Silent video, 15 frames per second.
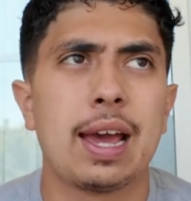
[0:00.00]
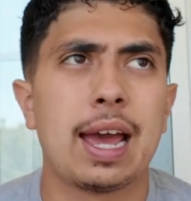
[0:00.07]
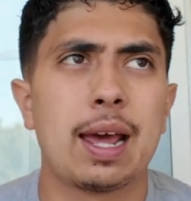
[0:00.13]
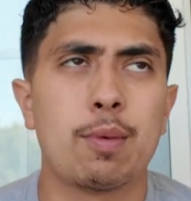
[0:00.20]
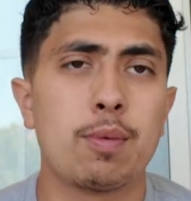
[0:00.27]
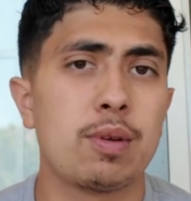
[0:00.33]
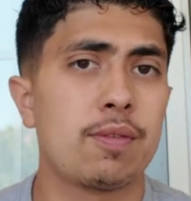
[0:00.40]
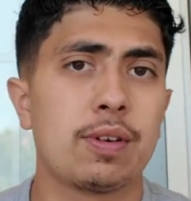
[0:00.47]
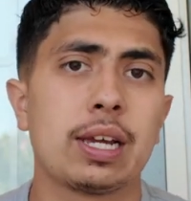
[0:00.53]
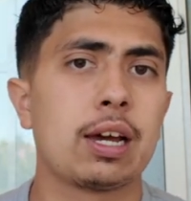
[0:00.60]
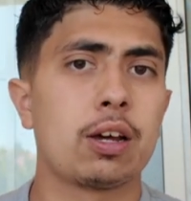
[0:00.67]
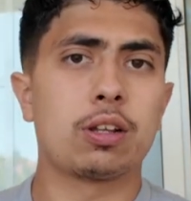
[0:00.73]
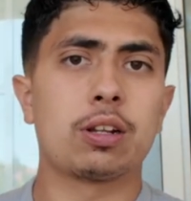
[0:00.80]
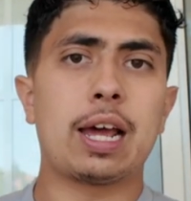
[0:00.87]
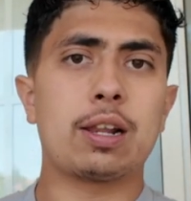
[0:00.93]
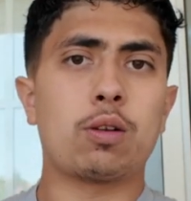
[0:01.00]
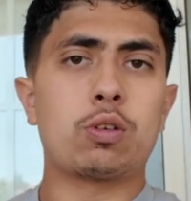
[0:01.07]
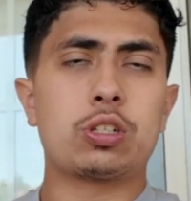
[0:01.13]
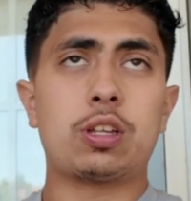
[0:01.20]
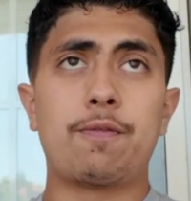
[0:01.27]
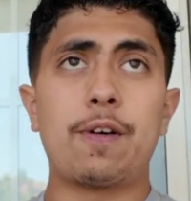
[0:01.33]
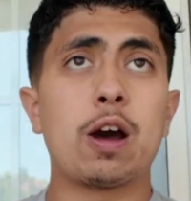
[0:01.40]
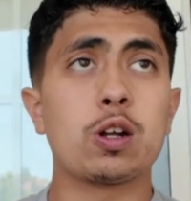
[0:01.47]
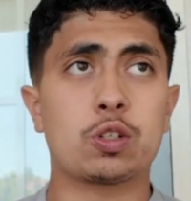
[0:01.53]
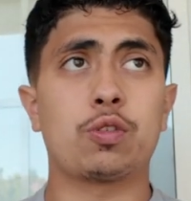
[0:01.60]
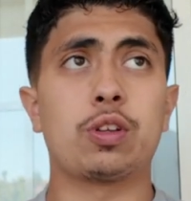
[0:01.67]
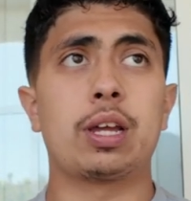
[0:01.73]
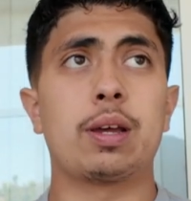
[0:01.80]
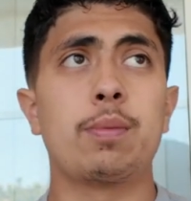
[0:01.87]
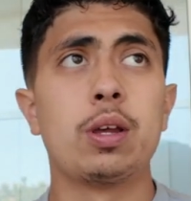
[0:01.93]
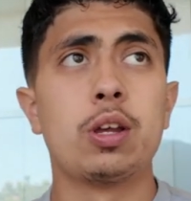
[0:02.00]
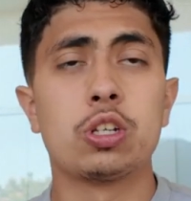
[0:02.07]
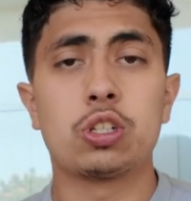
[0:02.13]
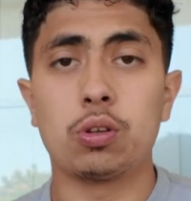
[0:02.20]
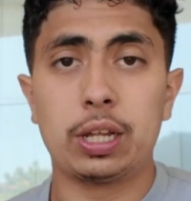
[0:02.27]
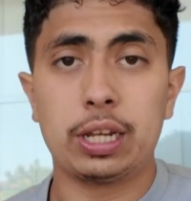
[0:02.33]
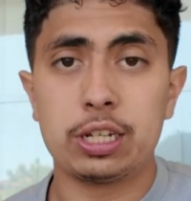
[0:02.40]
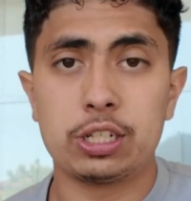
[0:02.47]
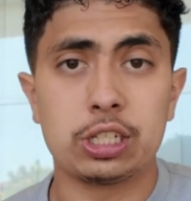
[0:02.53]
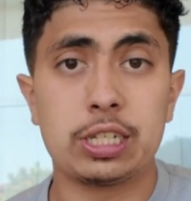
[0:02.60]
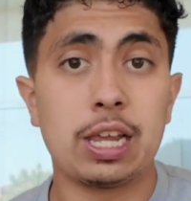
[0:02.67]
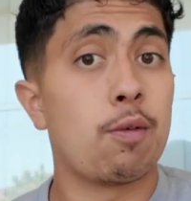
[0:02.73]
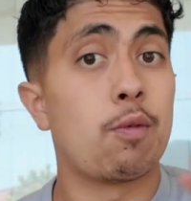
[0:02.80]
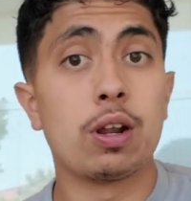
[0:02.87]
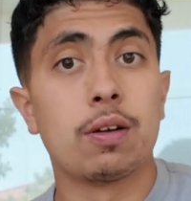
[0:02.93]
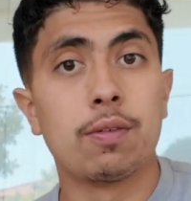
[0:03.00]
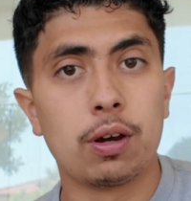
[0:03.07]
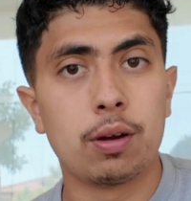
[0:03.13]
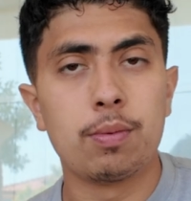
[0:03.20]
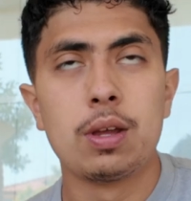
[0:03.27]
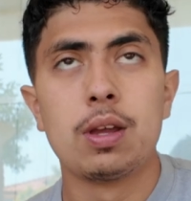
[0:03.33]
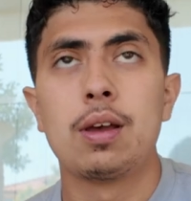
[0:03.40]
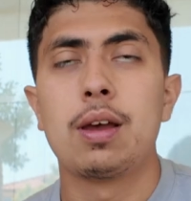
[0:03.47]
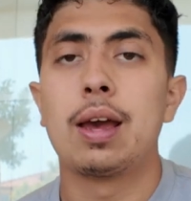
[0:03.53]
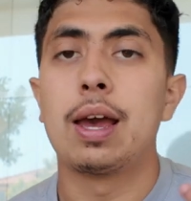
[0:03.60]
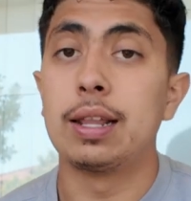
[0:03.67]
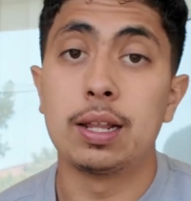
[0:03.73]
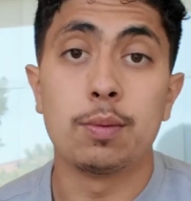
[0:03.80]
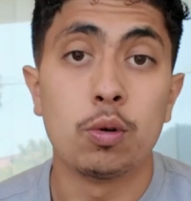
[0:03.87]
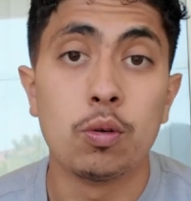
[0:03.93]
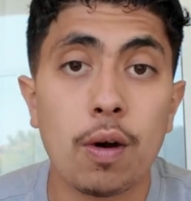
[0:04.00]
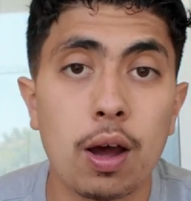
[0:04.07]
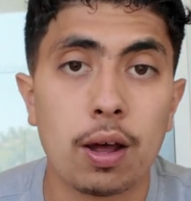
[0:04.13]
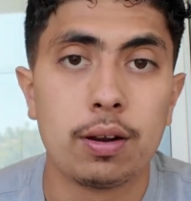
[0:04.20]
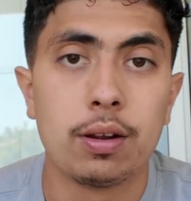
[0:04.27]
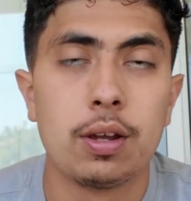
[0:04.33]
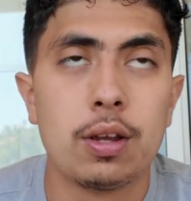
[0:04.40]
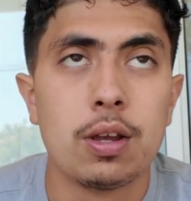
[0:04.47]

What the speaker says: and maybe even get other landlords to vouch for them so they could just get rid of them and then move on.